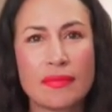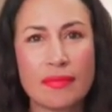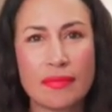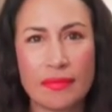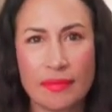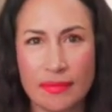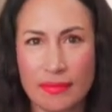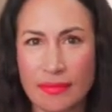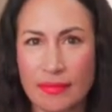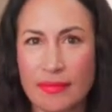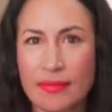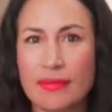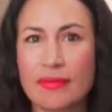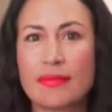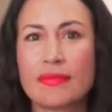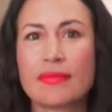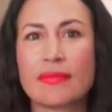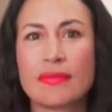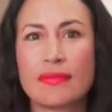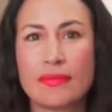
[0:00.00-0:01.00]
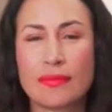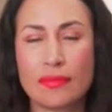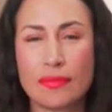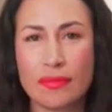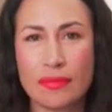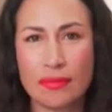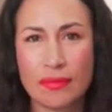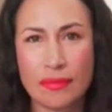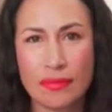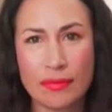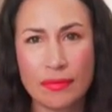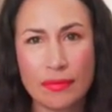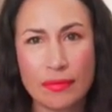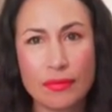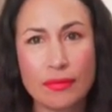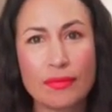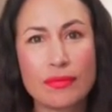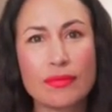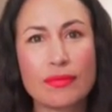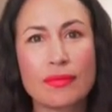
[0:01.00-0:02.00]

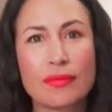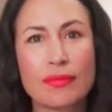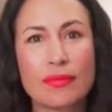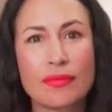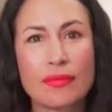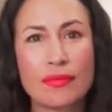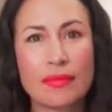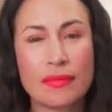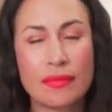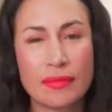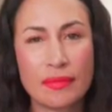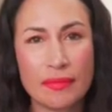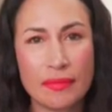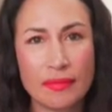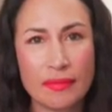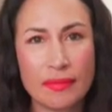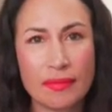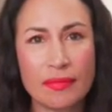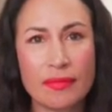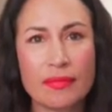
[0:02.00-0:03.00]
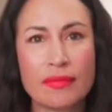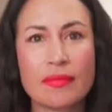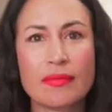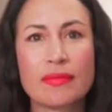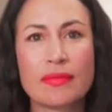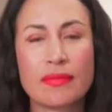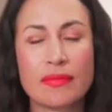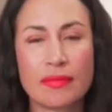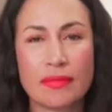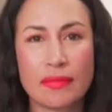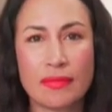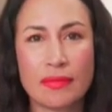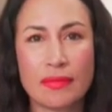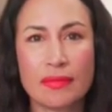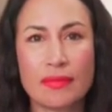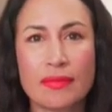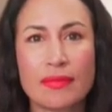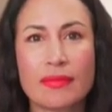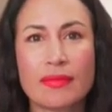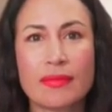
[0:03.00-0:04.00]

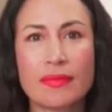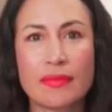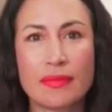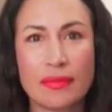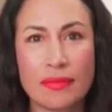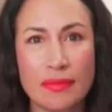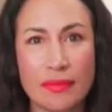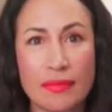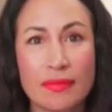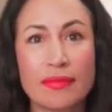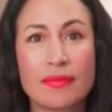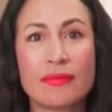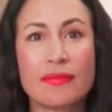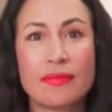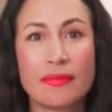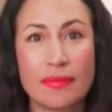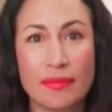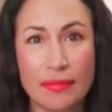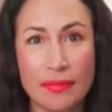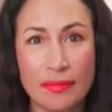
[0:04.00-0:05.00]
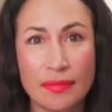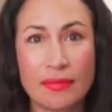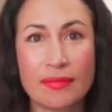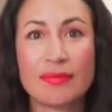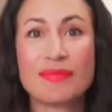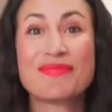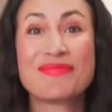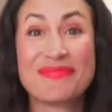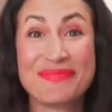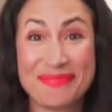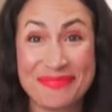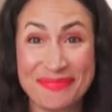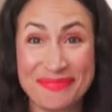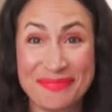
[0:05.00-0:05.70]
The person shown says nothing.